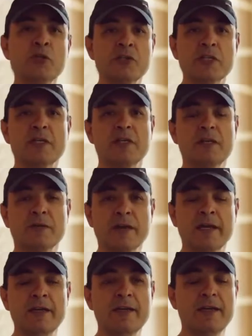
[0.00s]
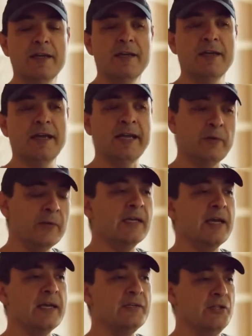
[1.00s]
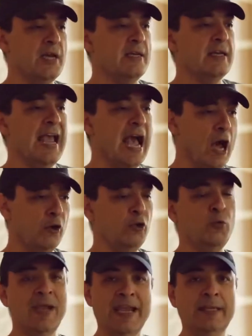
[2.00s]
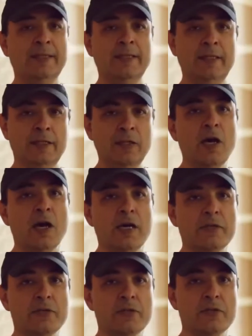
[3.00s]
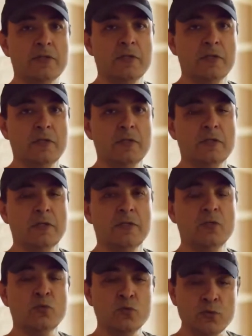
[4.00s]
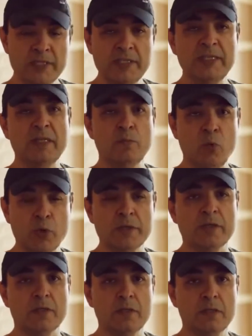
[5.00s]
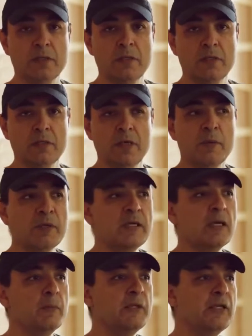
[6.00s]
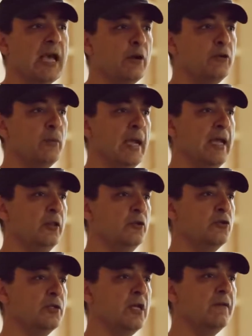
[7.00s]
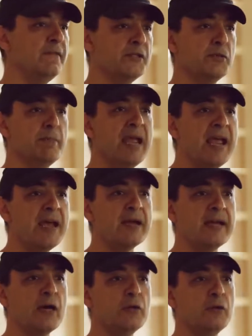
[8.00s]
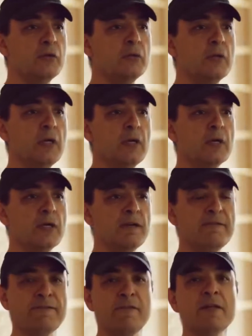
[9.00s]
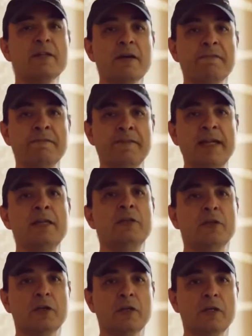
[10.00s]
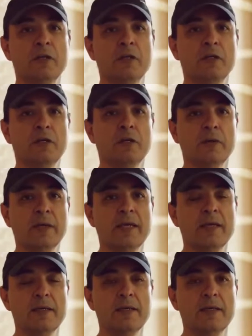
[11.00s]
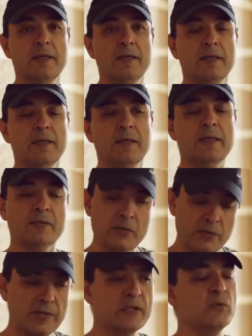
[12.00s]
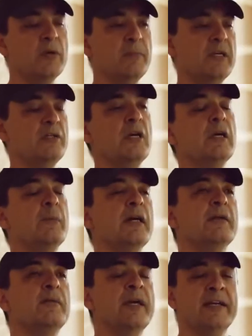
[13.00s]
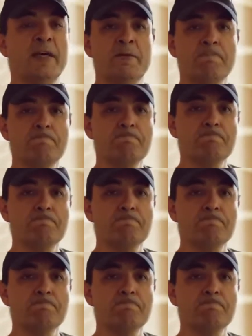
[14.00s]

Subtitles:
pussy, right? And I realized that how you handle a loss is really important. I mean, how you handle yourself as a man, how you confront a failure, okay? And so that's why I'm going to talk about it right now.